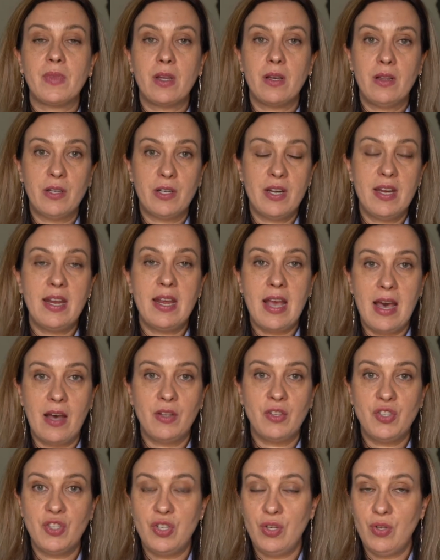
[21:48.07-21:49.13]
learning how
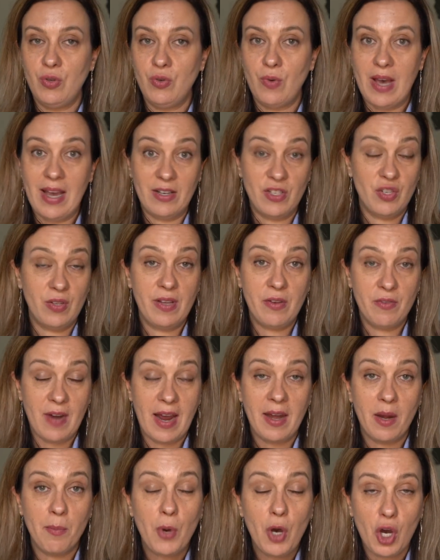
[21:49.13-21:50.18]
to actually
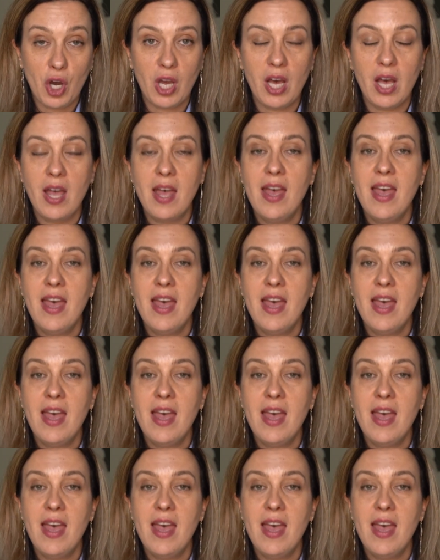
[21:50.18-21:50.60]
write a book.